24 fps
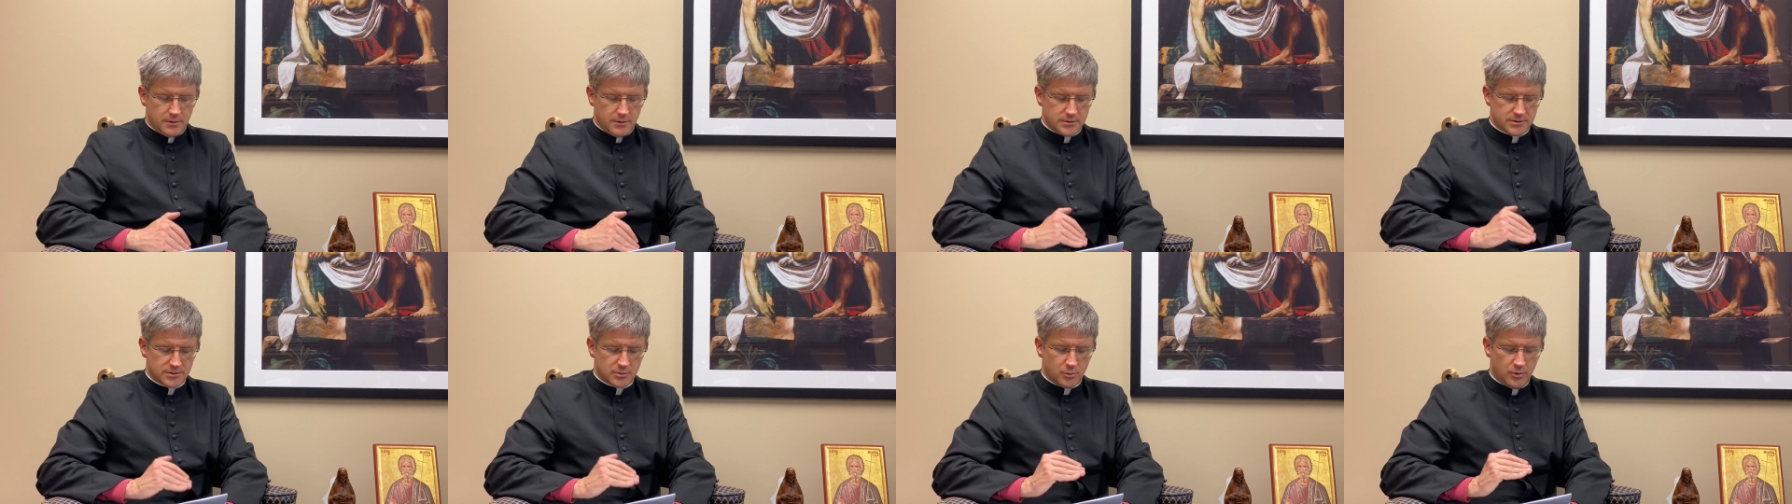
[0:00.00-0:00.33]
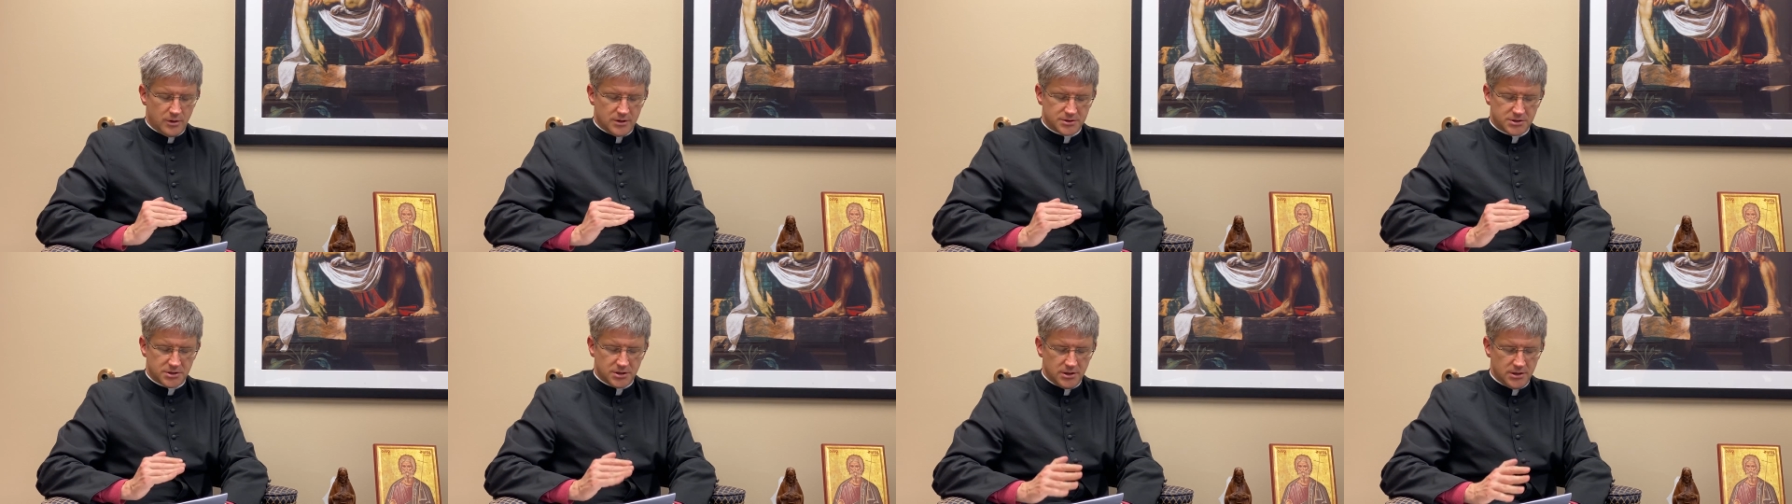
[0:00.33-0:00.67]
This
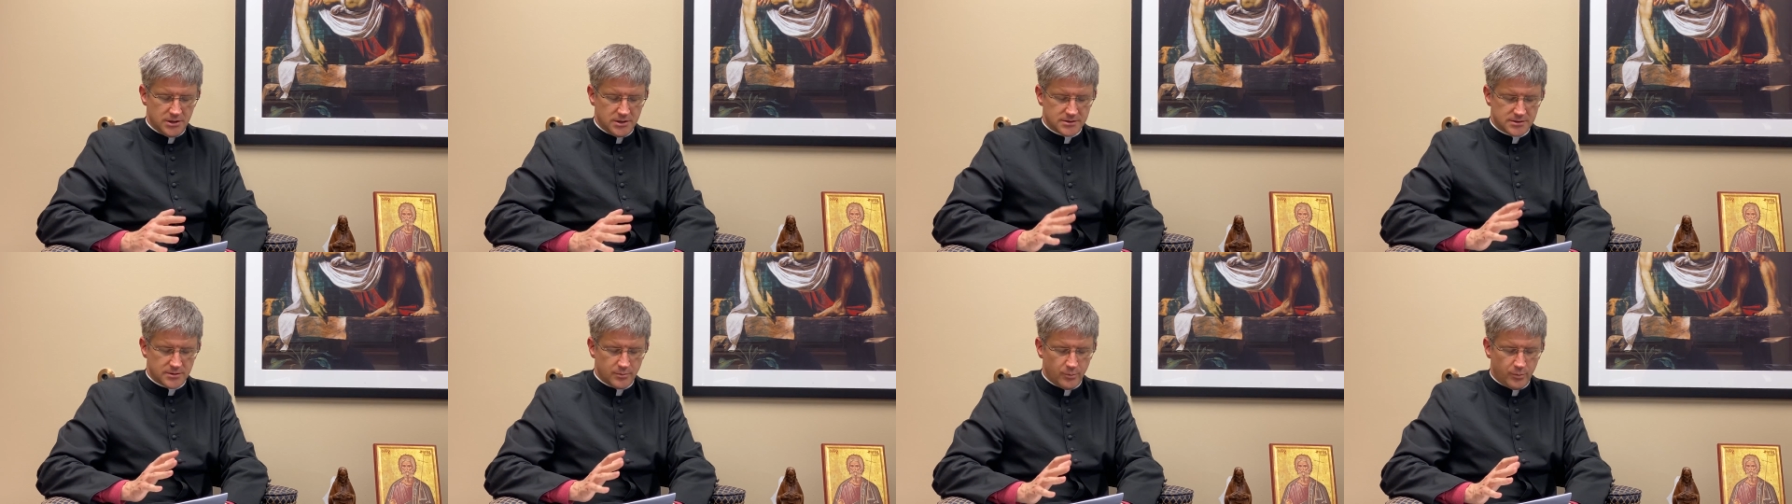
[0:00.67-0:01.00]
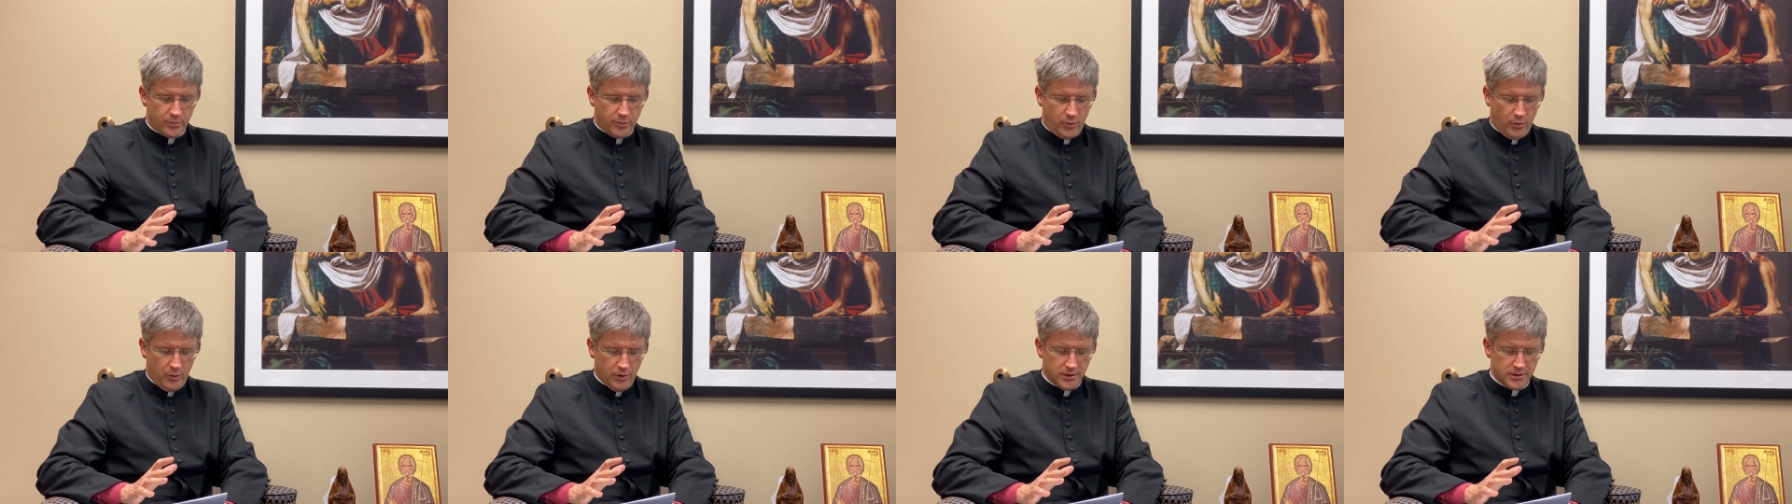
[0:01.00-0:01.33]
question is
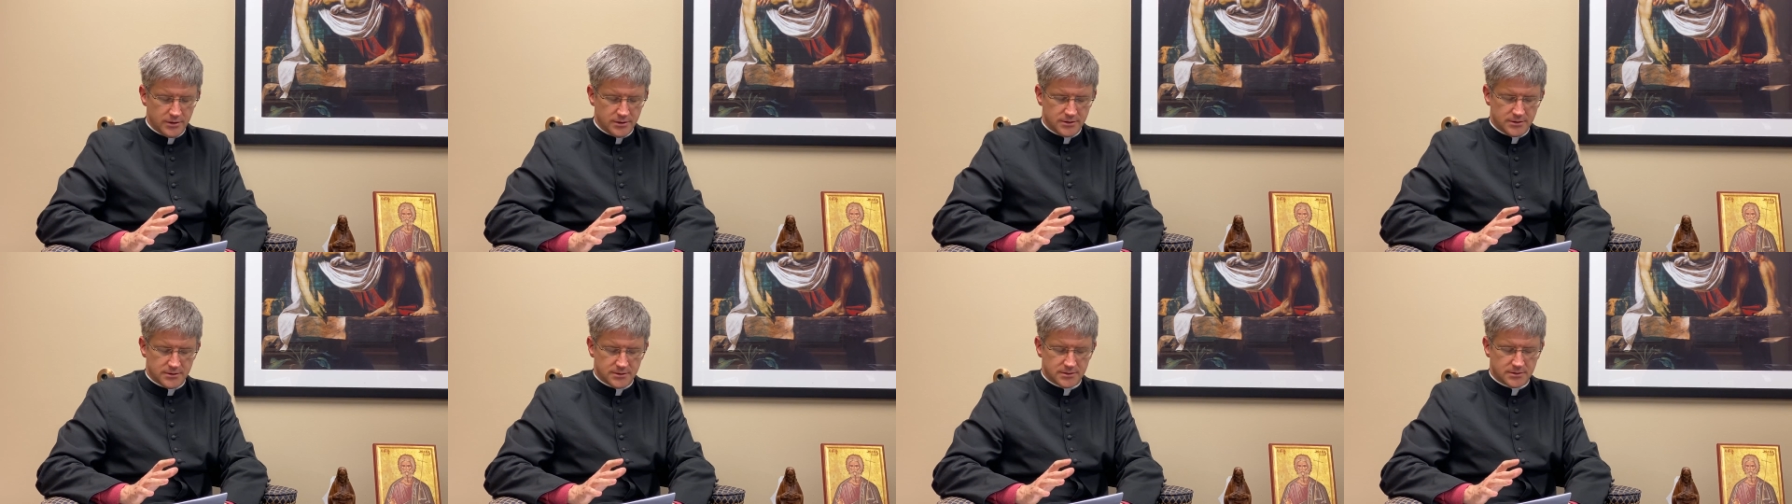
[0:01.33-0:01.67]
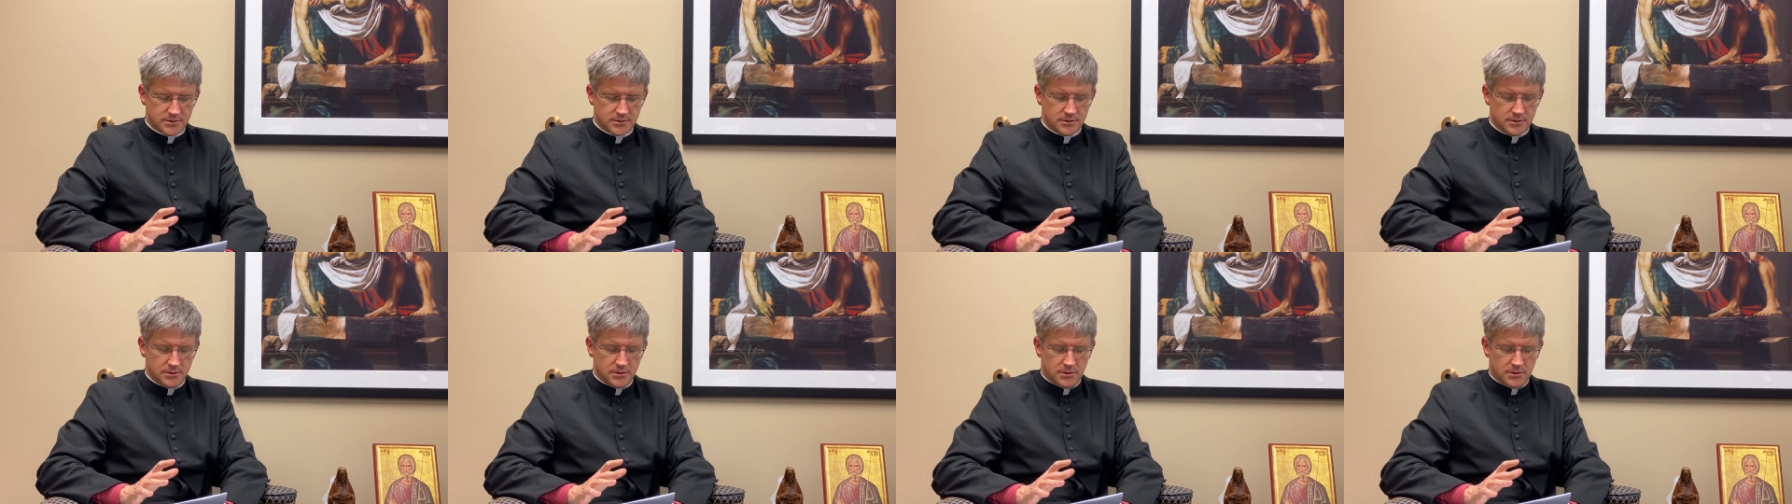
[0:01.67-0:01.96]
important